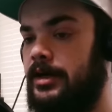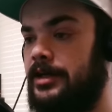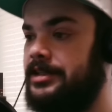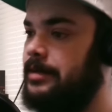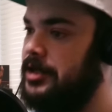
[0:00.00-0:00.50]

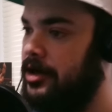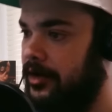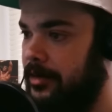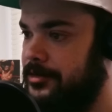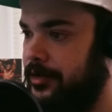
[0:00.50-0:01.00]
Let me know
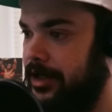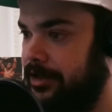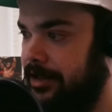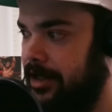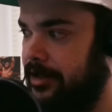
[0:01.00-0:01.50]
how I'm doing
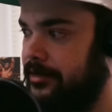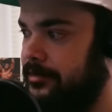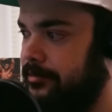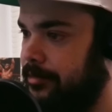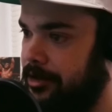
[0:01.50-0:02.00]
on the edit,
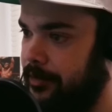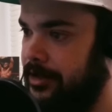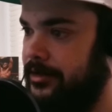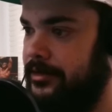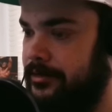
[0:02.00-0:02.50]
by the way.